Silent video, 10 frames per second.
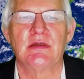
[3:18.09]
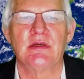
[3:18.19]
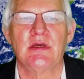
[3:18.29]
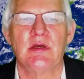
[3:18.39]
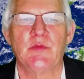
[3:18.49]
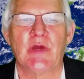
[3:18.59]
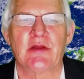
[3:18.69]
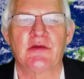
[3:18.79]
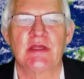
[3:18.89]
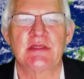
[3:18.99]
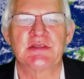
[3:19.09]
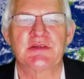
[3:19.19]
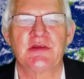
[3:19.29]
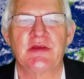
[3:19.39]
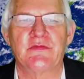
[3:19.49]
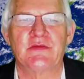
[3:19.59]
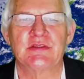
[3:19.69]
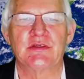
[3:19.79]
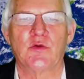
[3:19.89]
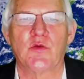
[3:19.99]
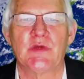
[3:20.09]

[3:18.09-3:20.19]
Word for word: My greatest grief is that almost